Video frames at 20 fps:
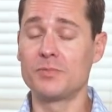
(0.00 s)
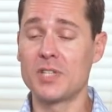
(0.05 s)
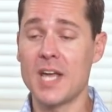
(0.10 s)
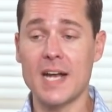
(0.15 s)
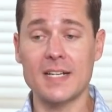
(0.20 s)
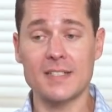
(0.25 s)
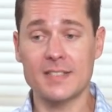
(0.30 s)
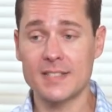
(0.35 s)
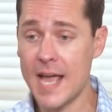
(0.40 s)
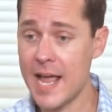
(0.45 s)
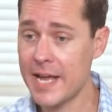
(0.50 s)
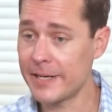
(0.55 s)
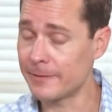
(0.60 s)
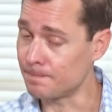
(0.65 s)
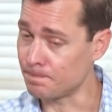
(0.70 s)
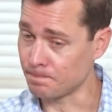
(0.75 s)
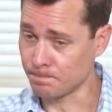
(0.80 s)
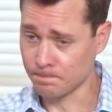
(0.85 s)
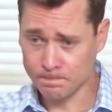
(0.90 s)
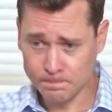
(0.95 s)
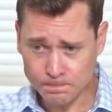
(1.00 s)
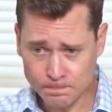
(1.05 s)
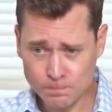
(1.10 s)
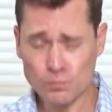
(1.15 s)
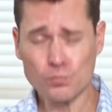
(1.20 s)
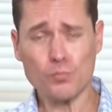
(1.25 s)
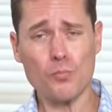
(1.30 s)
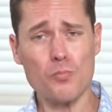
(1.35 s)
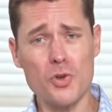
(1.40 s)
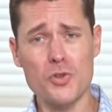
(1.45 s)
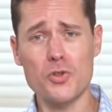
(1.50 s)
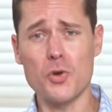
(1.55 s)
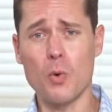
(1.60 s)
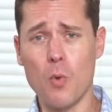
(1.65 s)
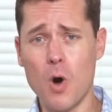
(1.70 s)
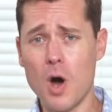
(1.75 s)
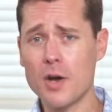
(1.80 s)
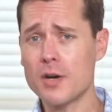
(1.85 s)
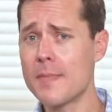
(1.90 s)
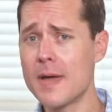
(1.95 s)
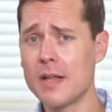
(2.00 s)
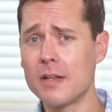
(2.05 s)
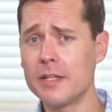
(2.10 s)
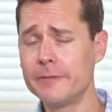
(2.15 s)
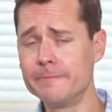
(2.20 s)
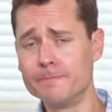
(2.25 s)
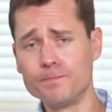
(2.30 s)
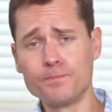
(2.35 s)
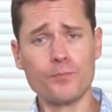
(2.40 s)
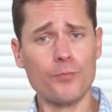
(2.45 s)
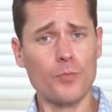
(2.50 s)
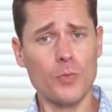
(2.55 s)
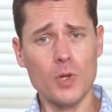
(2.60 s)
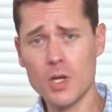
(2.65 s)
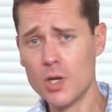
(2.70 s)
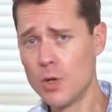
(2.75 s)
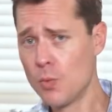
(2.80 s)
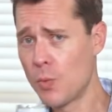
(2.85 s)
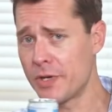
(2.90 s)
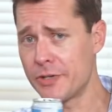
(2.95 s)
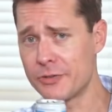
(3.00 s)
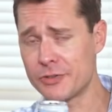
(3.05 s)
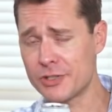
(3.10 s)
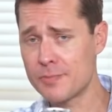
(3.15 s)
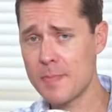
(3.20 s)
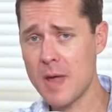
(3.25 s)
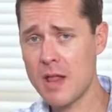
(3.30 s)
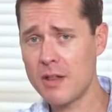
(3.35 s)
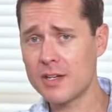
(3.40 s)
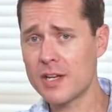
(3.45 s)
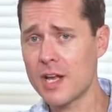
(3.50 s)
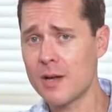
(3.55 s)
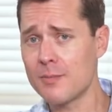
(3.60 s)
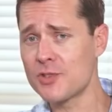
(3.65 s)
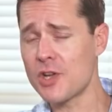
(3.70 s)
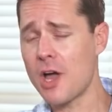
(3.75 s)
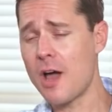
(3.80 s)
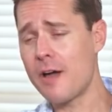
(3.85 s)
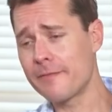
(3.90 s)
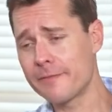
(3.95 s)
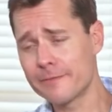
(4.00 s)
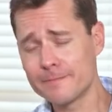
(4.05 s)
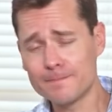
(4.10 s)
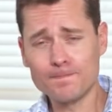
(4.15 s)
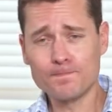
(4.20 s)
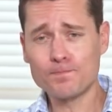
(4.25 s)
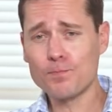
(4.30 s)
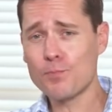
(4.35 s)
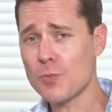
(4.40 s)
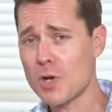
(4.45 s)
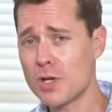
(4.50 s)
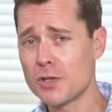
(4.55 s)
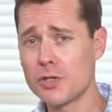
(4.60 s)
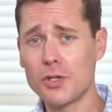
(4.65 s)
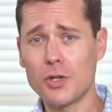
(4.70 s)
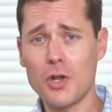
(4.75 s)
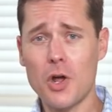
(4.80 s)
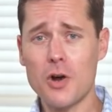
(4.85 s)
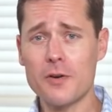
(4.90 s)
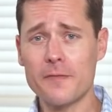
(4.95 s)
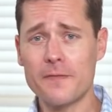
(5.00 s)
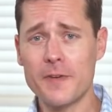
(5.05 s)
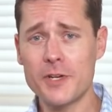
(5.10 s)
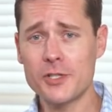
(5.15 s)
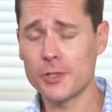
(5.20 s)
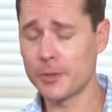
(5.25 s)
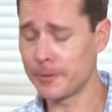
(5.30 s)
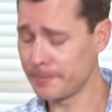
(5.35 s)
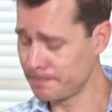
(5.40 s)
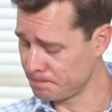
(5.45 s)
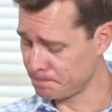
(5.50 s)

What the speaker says: Gotta say, the watermelon, when you smell it, comes off a little artificial,